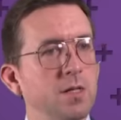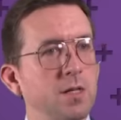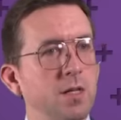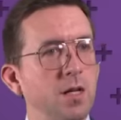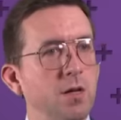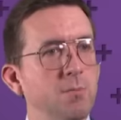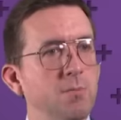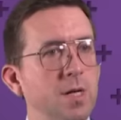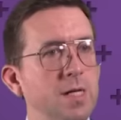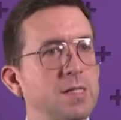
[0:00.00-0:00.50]
you
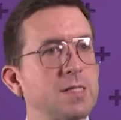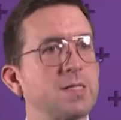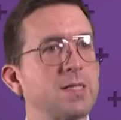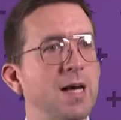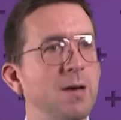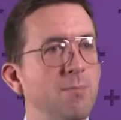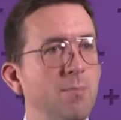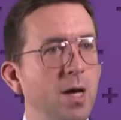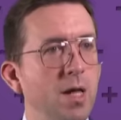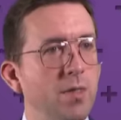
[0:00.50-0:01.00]
know, my
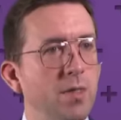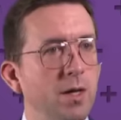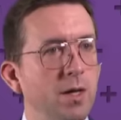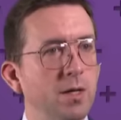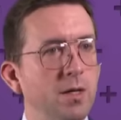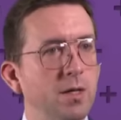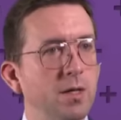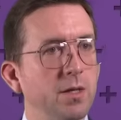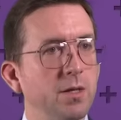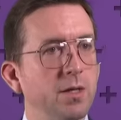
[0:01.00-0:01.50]

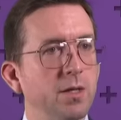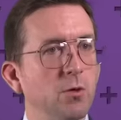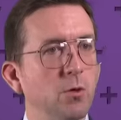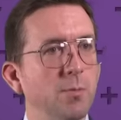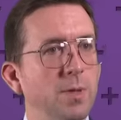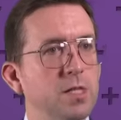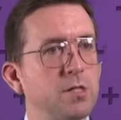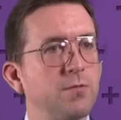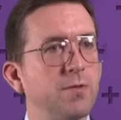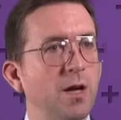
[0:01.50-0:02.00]
stepmother, and he
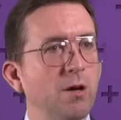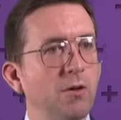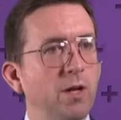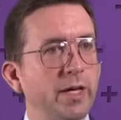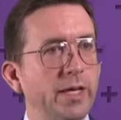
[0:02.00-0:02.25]
almost felt